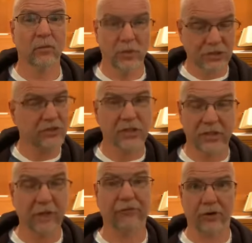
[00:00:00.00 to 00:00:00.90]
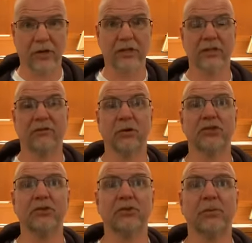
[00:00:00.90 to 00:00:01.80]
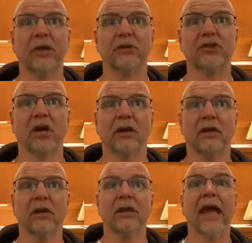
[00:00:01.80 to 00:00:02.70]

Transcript: which is the differentness of which you speak, John,